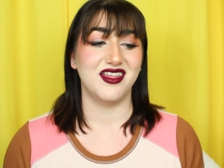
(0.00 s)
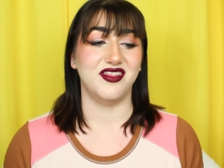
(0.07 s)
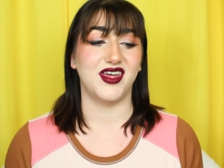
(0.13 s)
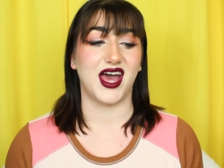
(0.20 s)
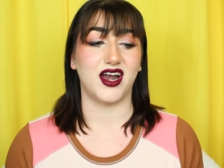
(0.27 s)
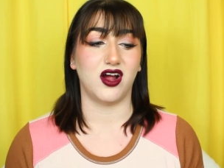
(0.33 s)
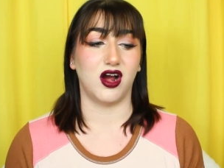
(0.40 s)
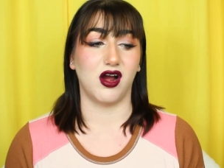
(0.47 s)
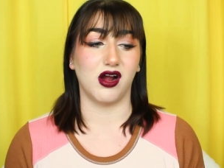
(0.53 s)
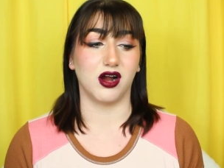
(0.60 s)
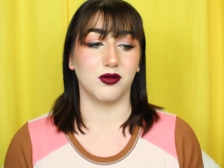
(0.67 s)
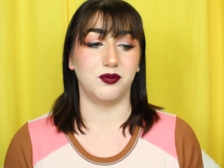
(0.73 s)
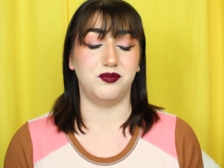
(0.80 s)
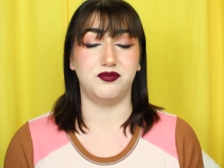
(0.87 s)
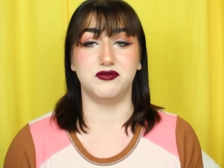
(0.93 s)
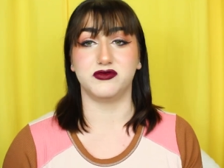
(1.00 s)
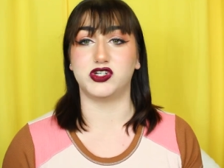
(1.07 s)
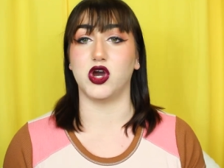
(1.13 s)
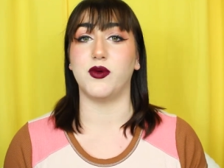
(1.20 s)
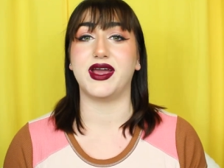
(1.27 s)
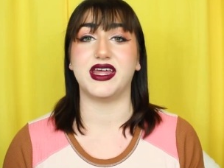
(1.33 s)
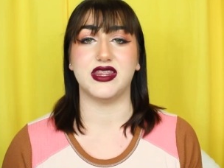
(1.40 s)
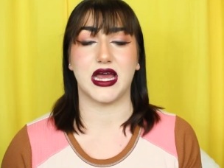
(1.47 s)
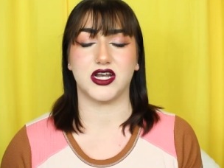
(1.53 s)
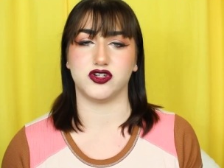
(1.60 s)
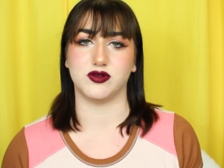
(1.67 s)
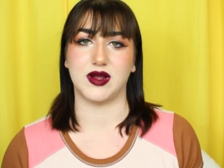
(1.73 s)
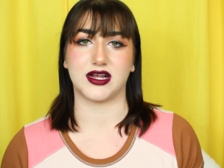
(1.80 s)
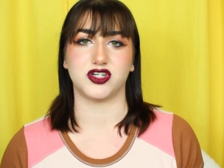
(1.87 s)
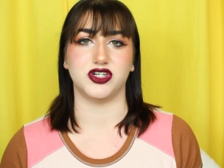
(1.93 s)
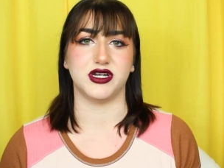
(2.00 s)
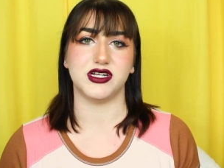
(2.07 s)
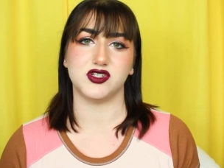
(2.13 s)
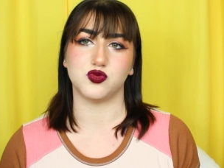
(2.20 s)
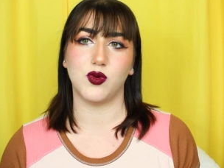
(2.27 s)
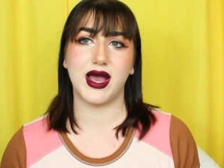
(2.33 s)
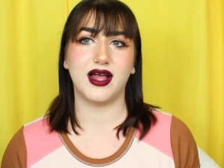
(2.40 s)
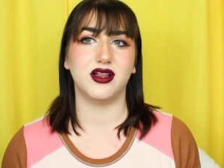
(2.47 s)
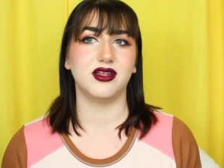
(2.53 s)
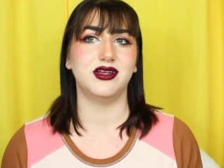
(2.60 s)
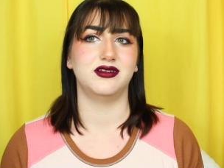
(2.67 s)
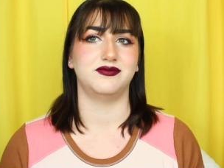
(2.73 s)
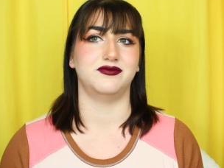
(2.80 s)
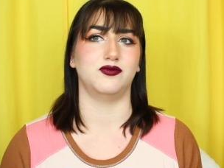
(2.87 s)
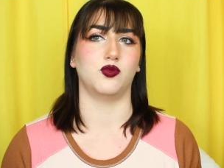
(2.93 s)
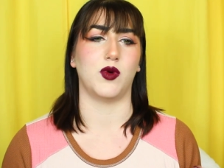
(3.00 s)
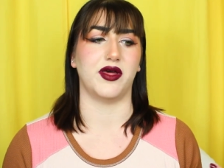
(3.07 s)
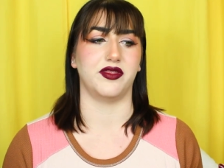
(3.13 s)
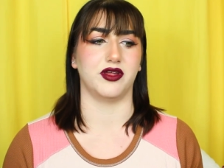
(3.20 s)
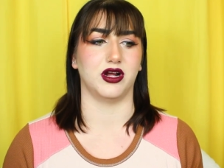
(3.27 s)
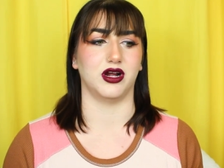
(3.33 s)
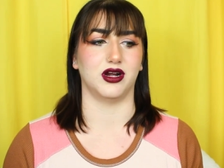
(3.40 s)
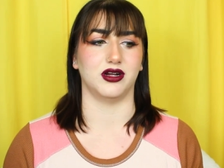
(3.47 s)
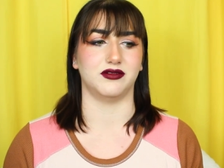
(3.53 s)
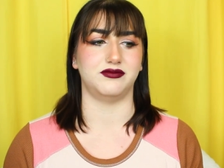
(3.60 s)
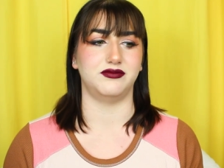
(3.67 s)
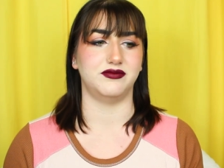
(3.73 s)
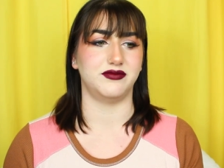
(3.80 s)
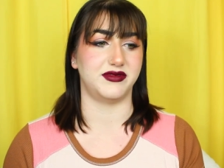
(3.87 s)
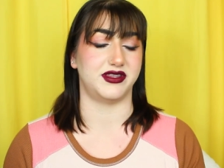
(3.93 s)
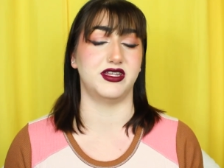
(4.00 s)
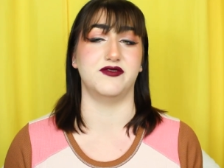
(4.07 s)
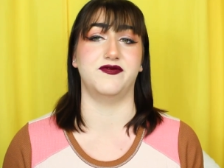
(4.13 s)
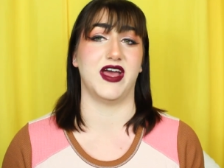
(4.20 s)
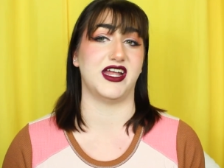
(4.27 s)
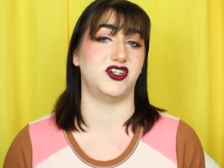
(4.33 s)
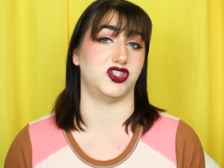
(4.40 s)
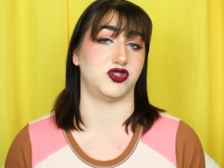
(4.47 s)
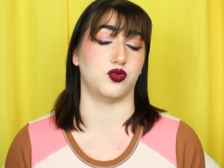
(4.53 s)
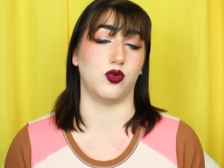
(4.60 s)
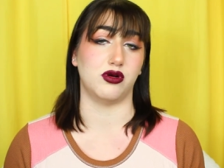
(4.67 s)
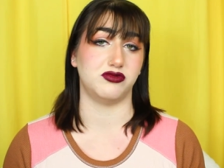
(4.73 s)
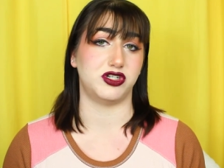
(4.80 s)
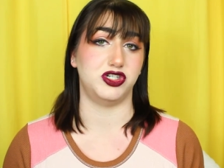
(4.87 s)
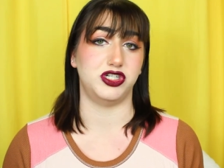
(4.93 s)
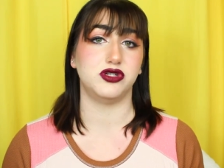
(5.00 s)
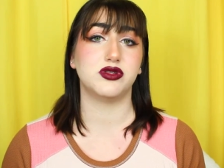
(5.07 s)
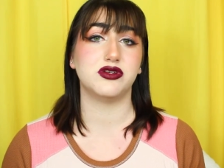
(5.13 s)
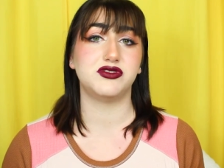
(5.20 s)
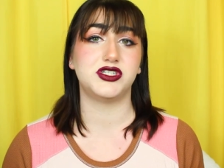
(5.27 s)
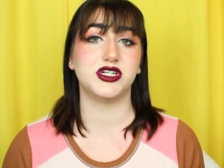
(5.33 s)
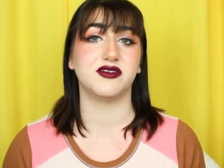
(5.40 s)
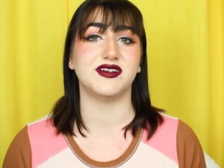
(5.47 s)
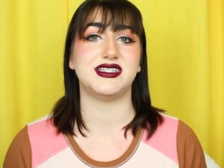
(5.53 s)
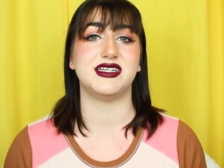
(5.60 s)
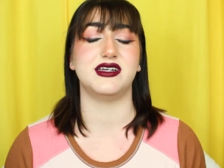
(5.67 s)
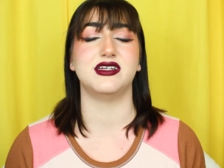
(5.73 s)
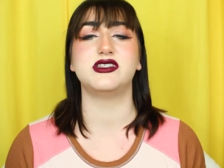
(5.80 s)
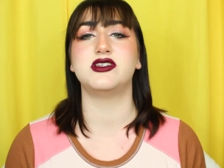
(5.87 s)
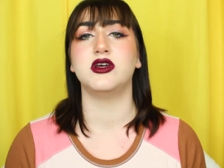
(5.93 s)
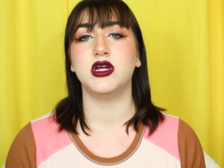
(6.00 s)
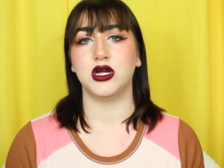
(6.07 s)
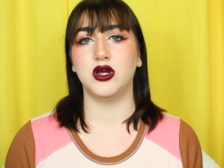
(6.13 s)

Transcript: that are going in that direction as well, whether the vet just won't do those services